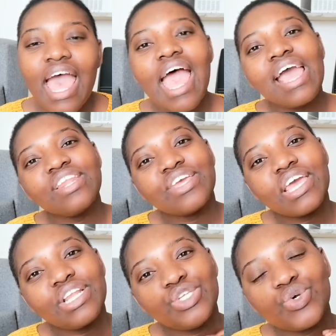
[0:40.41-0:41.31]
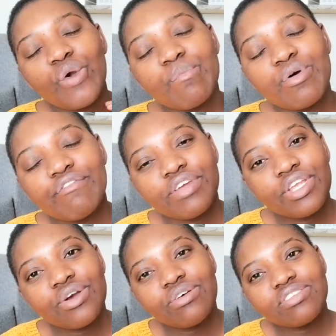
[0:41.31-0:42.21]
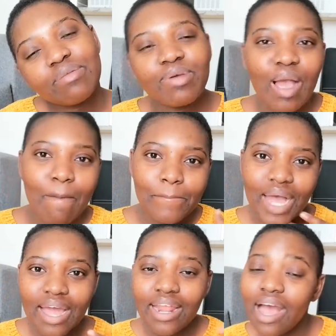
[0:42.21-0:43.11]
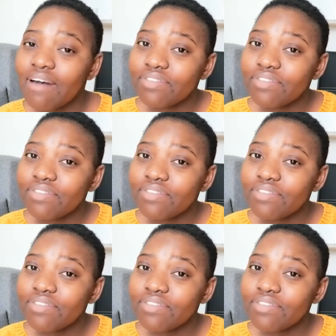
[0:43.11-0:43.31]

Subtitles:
and you can enjoy more videos and become part of